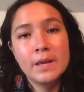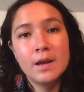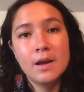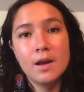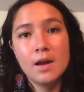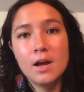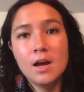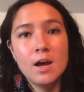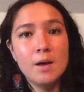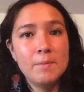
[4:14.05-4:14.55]

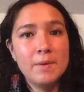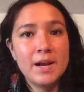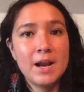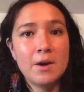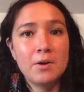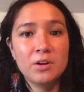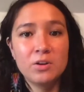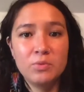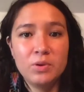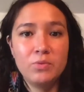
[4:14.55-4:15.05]
and how
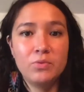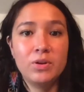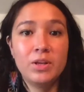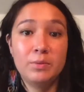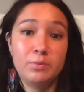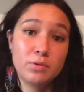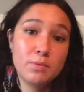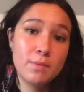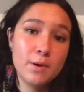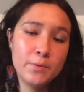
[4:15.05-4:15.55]
can we really
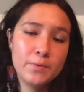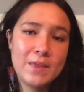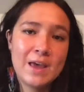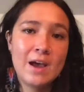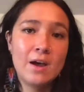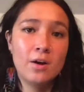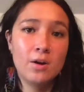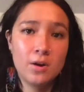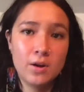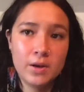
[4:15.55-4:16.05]
promote
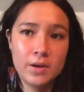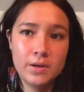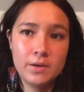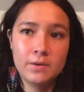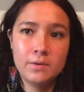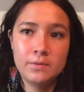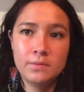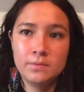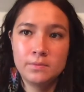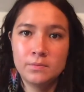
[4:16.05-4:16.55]
that on
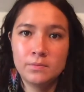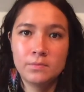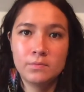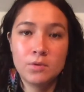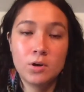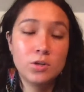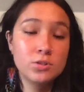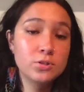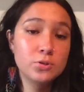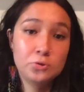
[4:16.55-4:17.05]

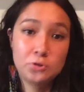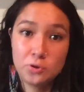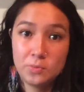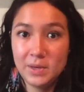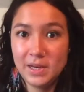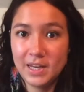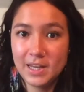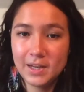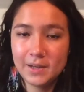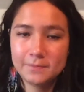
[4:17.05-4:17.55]
social
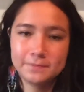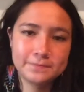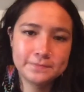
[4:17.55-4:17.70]
media.